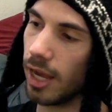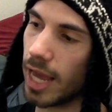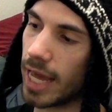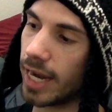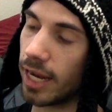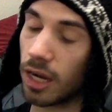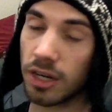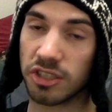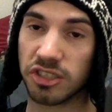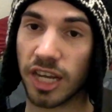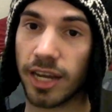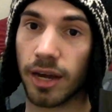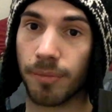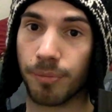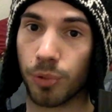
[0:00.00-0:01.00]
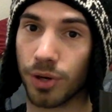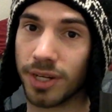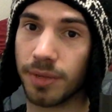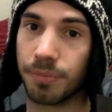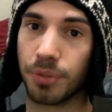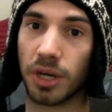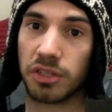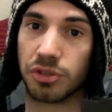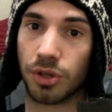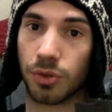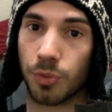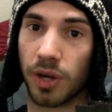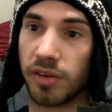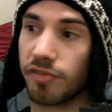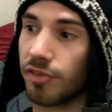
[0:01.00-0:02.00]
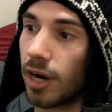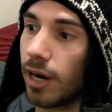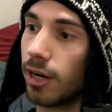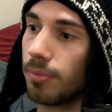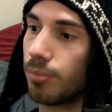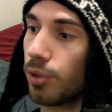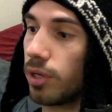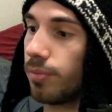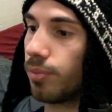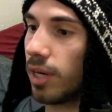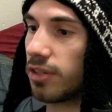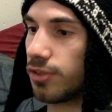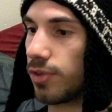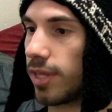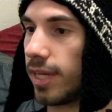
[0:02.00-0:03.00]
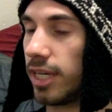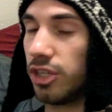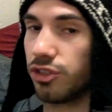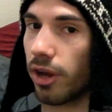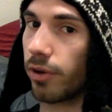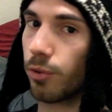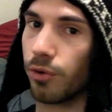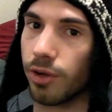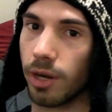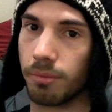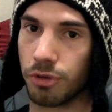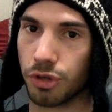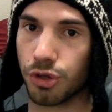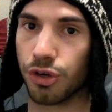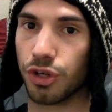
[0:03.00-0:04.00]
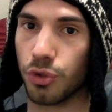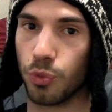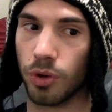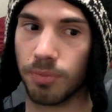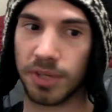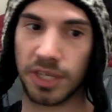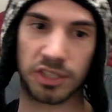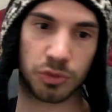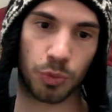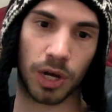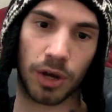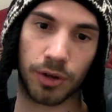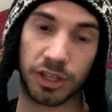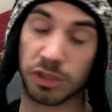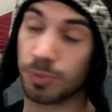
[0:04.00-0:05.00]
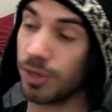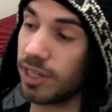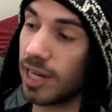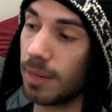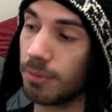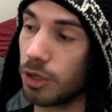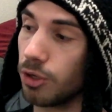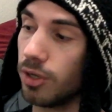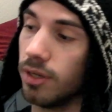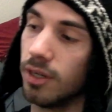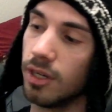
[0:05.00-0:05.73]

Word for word: And I gotta say, I'm pretty impressed with the rate of fire. I'm pretty impressed with it in general and I'm sure you will be as well. It's pretty damn good.